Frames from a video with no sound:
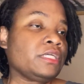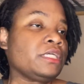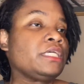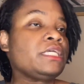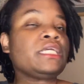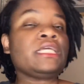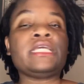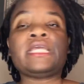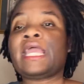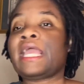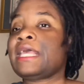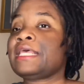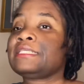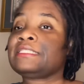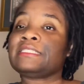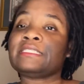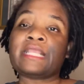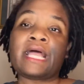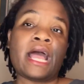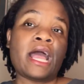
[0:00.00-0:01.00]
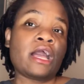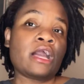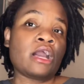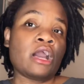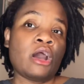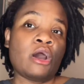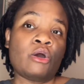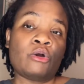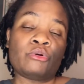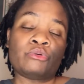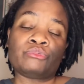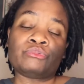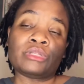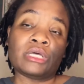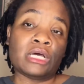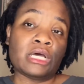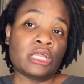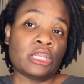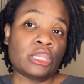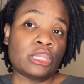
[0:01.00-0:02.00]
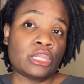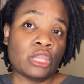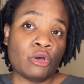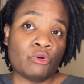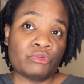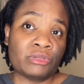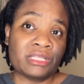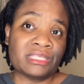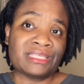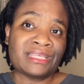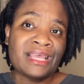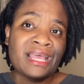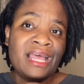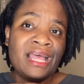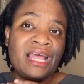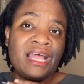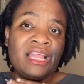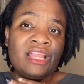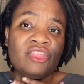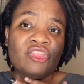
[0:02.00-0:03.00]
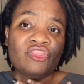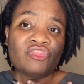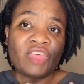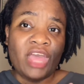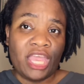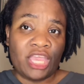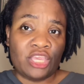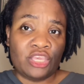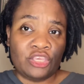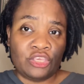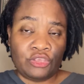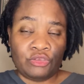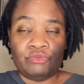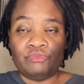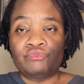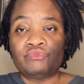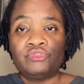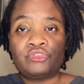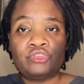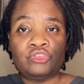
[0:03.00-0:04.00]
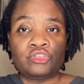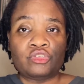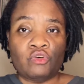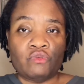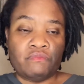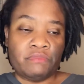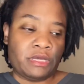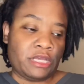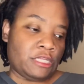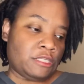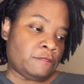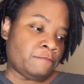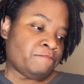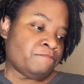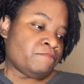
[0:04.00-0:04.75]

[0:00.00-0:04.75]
It has not gone unnoticed. Thank you so much.